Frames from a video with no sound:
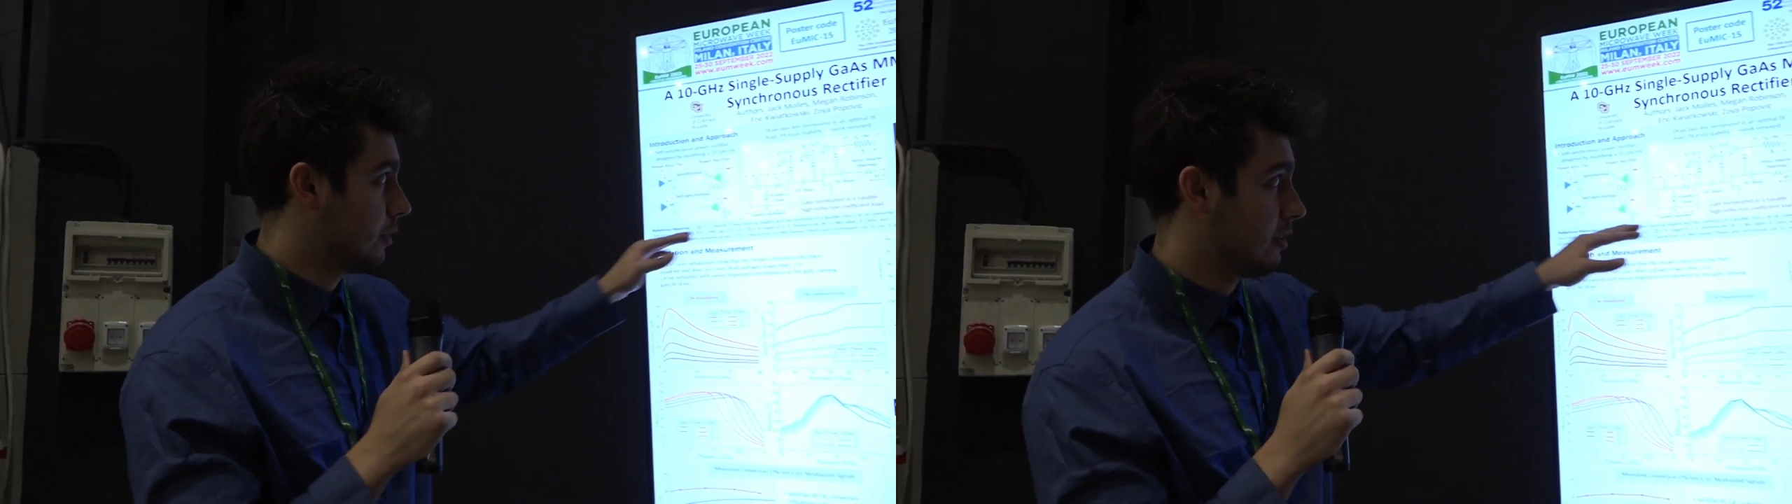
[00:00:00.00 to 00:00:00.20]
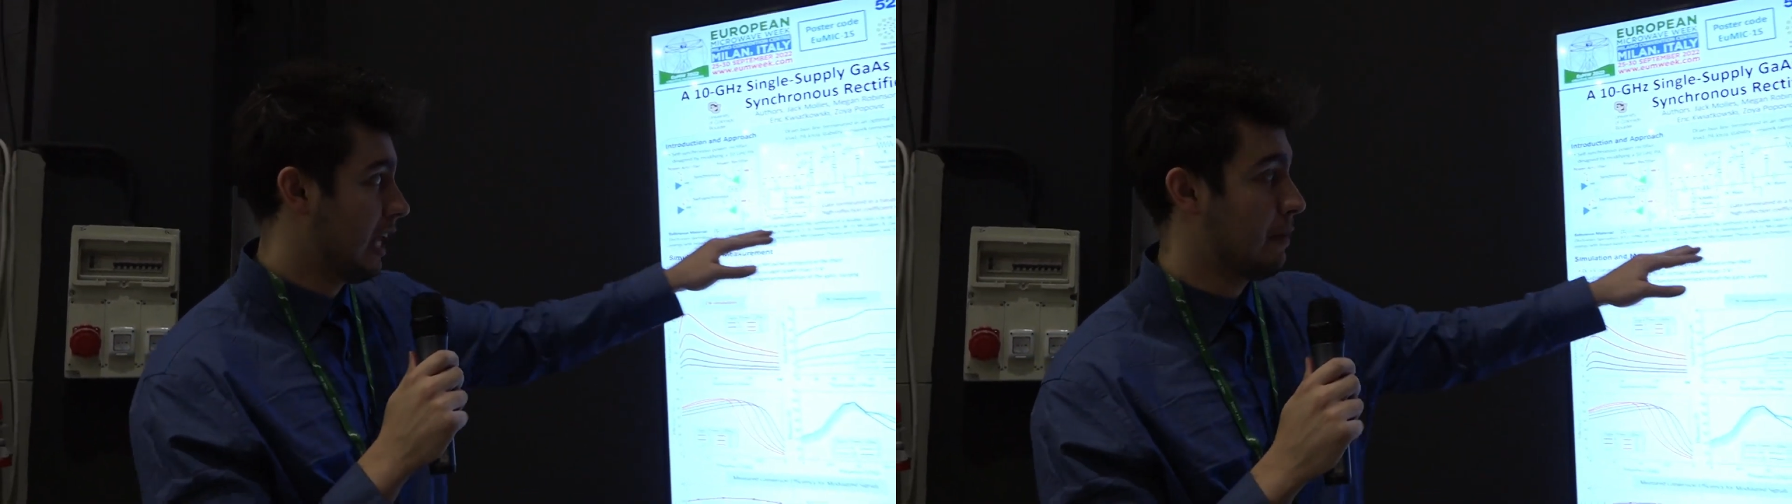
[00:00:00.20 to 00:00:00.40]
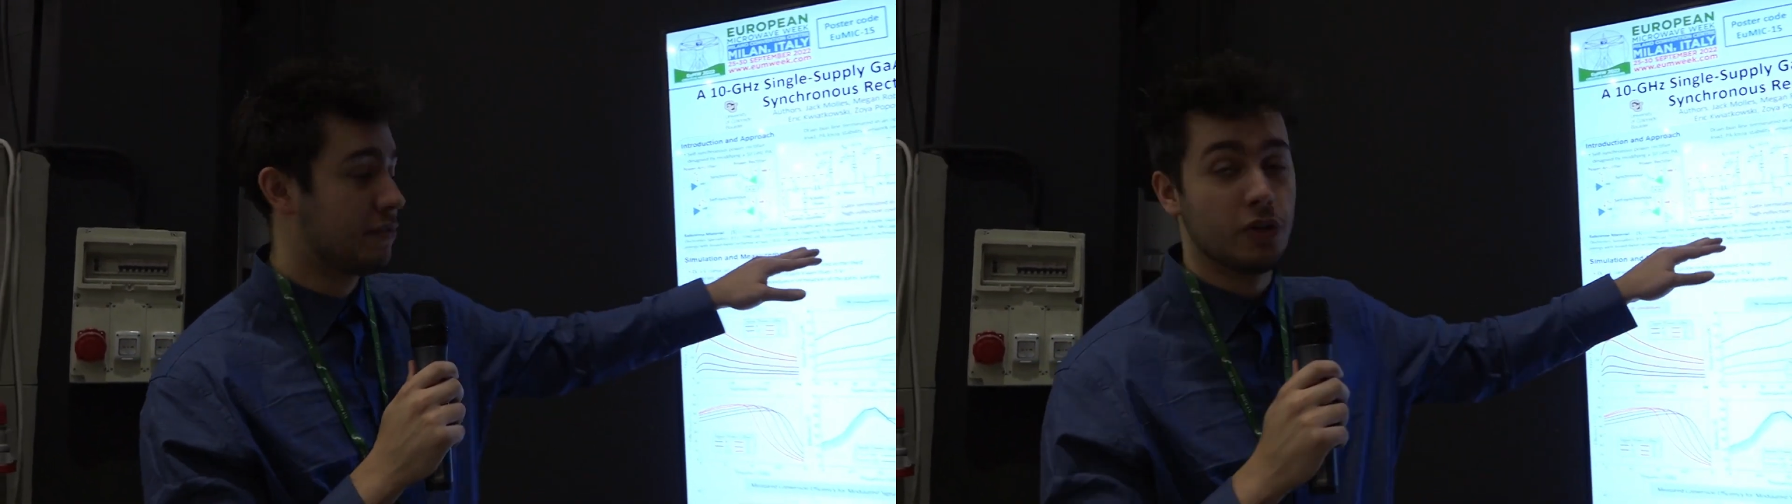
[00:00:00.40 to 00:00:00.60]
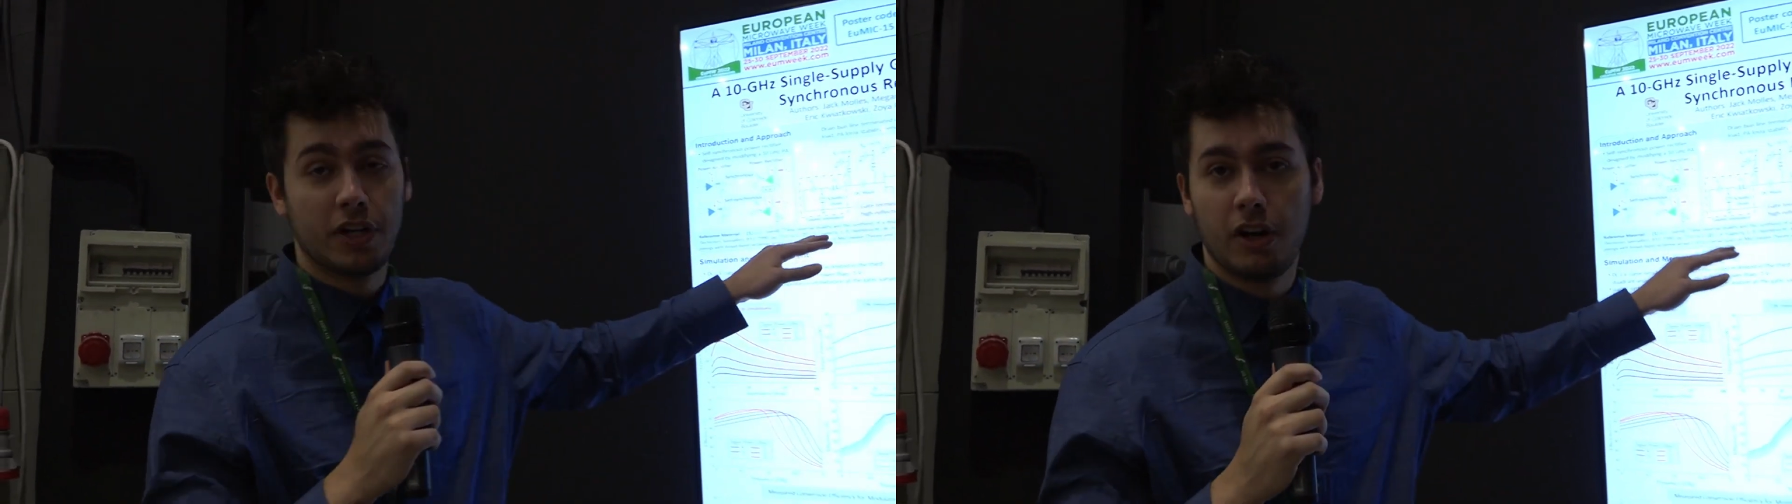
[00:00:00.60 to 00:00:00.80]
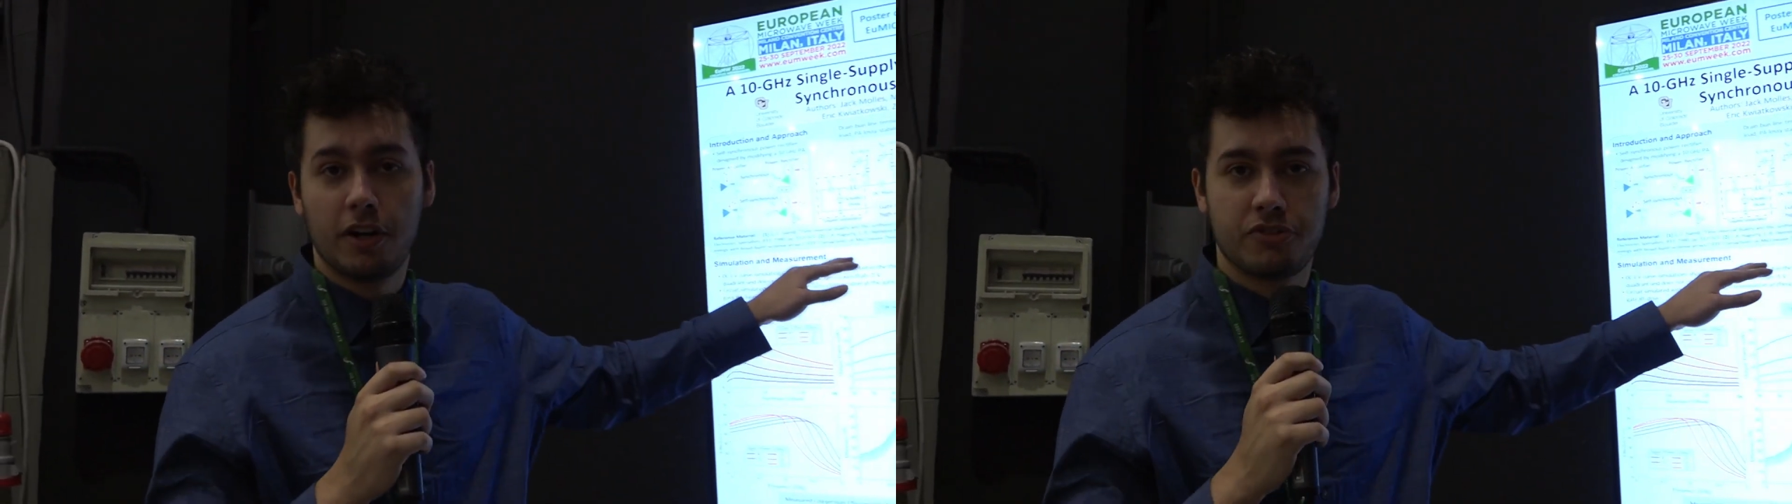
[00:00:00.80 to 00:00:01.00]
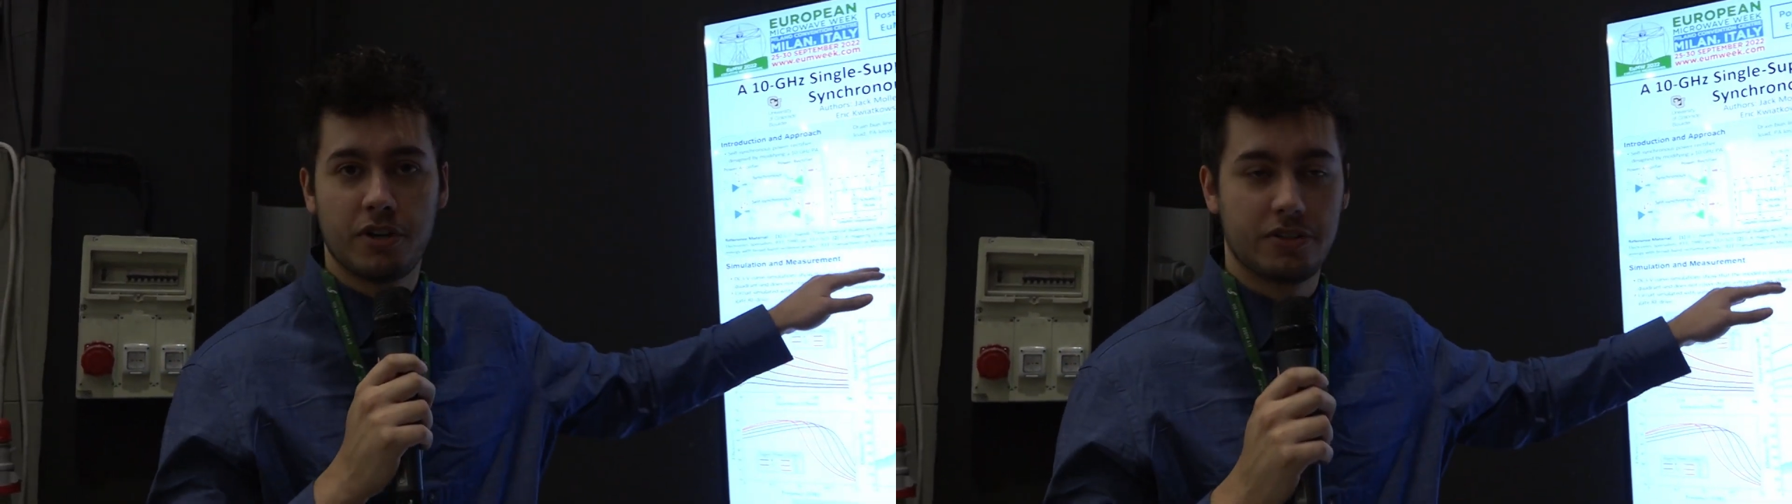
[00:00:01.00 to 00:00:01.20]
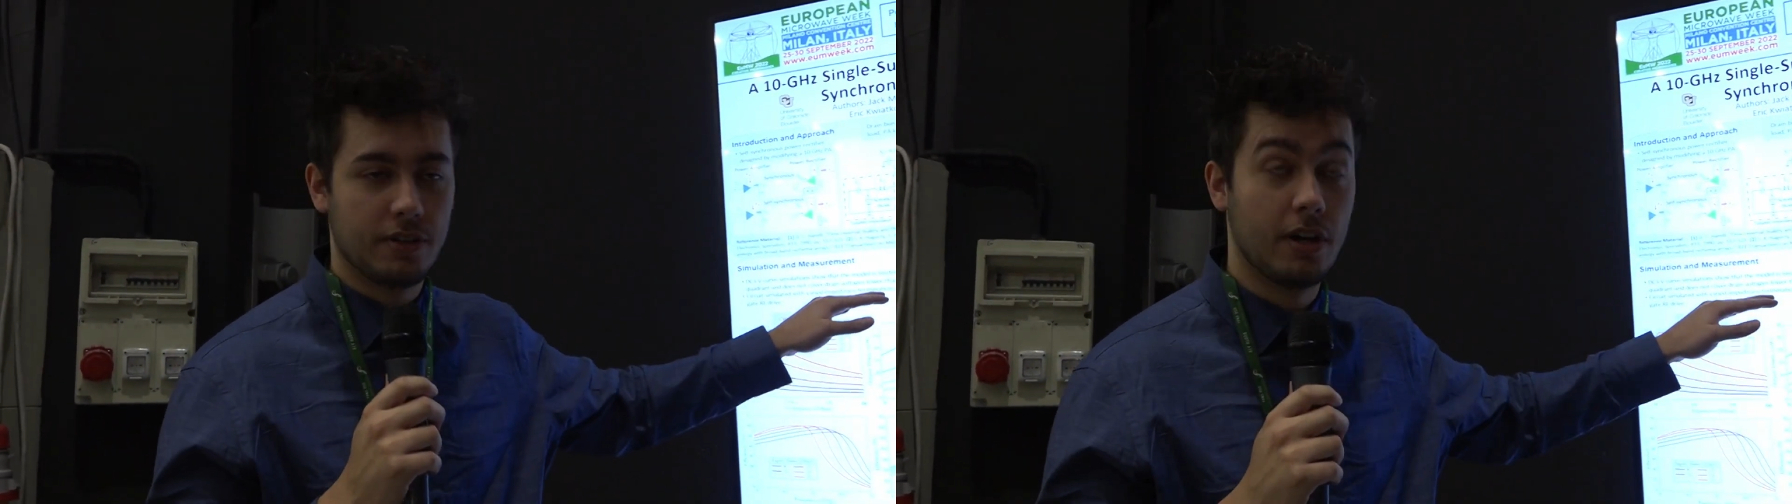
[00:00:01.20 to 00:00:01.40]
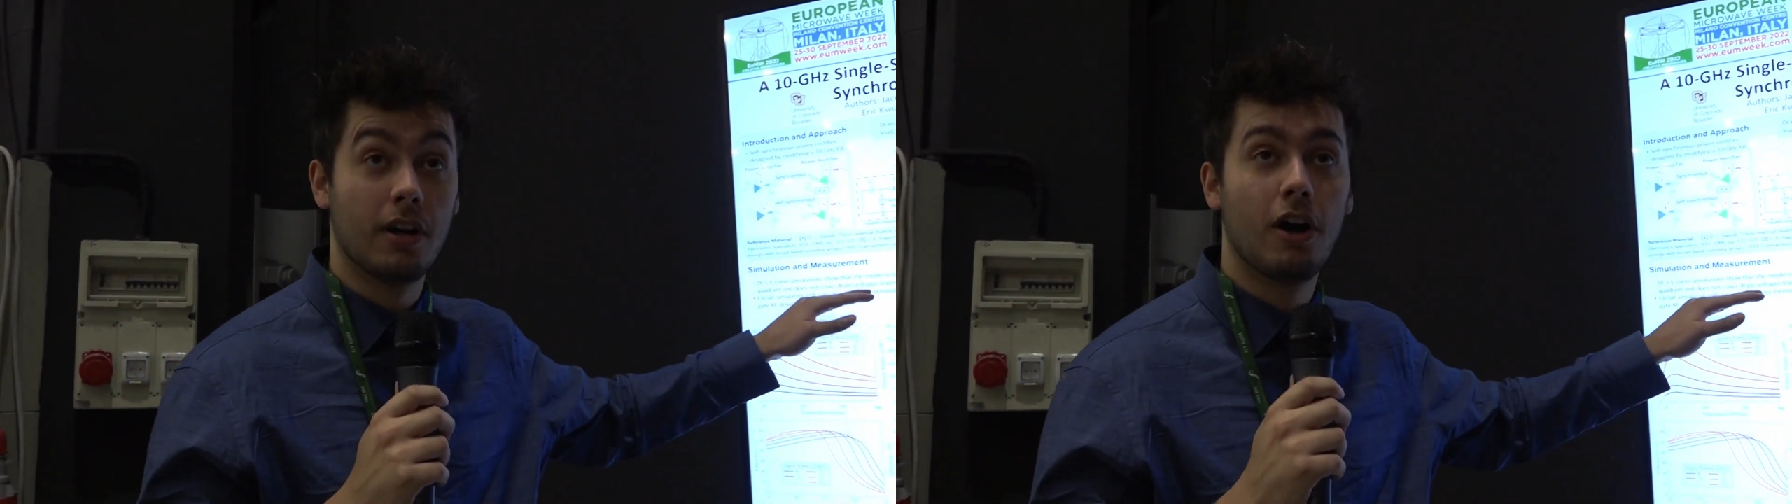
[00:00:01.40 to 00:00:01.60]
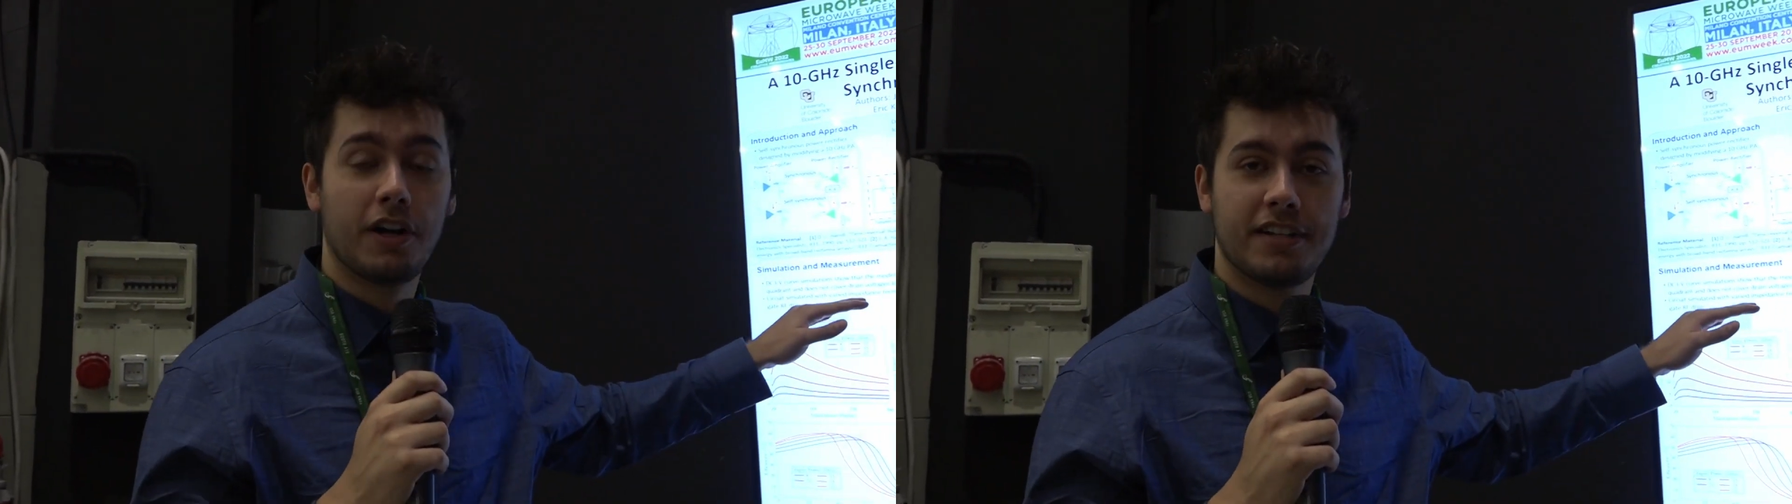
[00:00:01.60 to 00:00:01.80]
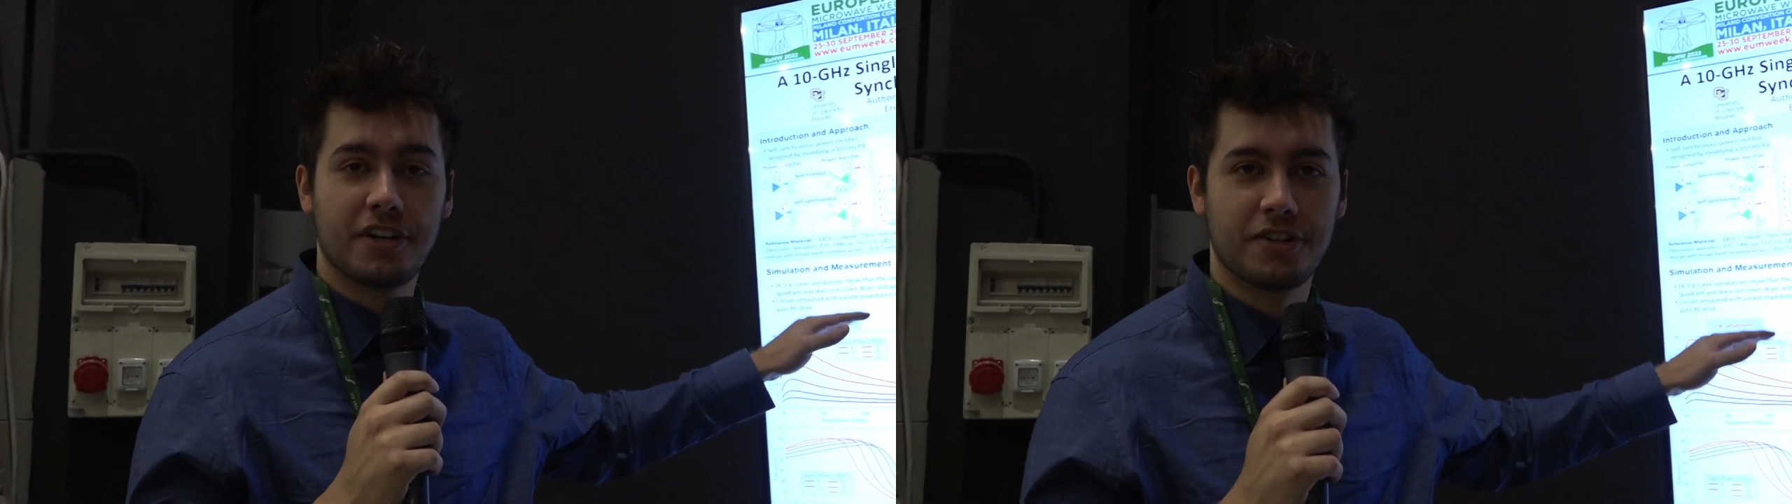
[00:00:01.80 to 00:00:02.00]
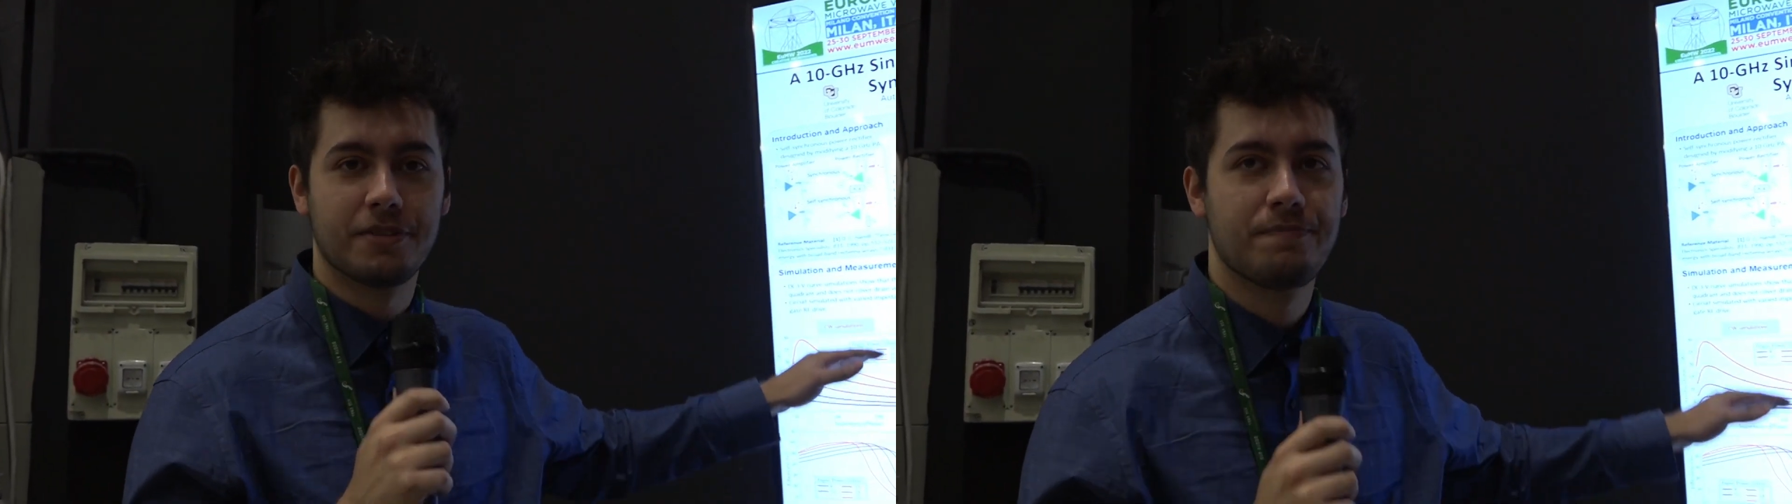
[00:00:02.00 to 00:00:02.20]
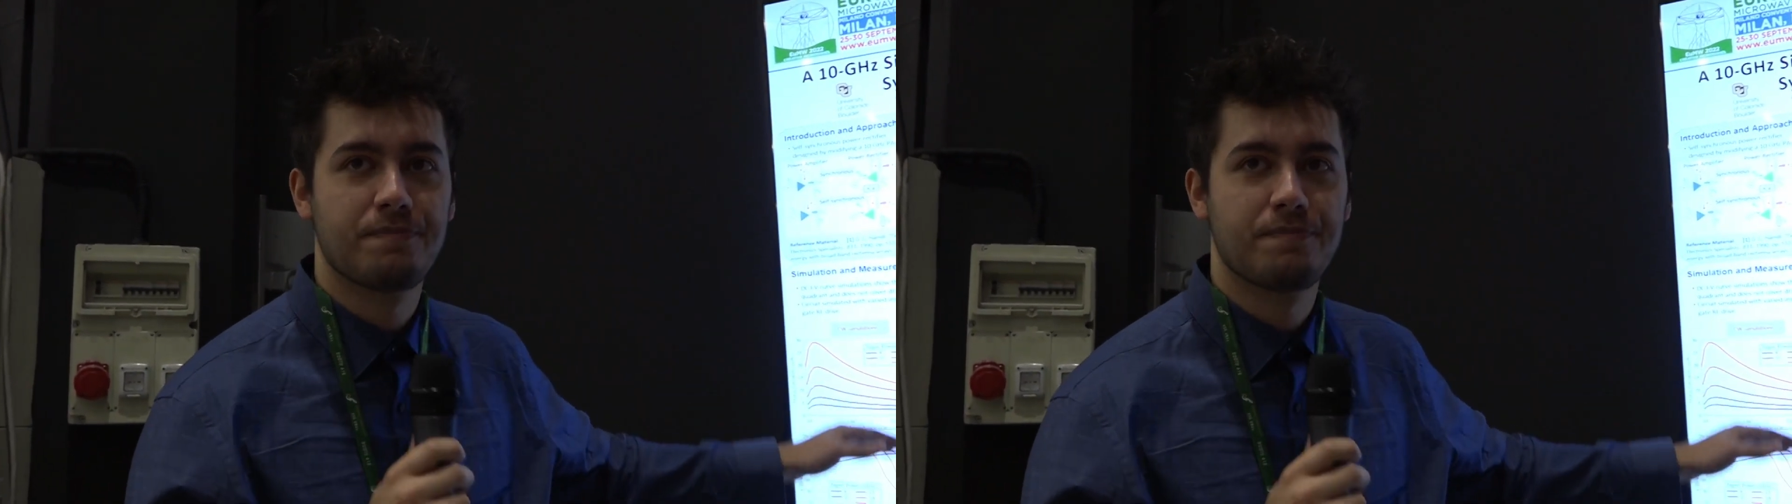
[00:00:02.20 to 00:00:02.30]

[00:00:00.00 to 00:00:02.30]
type of circuit architecture.